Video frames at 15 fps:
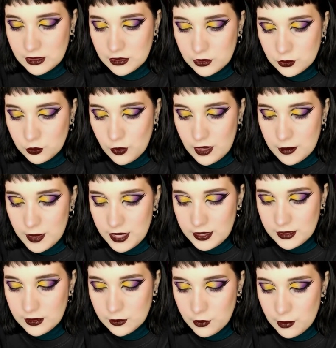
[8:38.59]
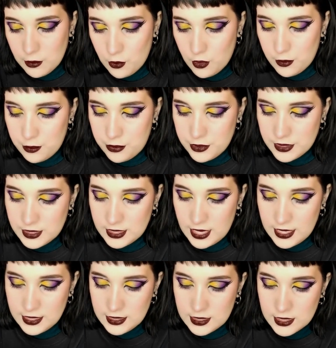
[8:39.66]
It's way better and way more
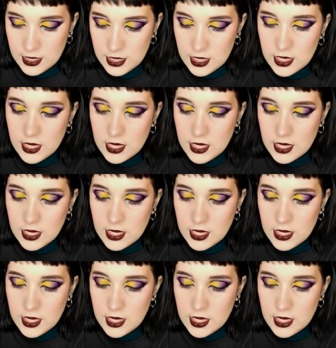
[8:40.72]
precise,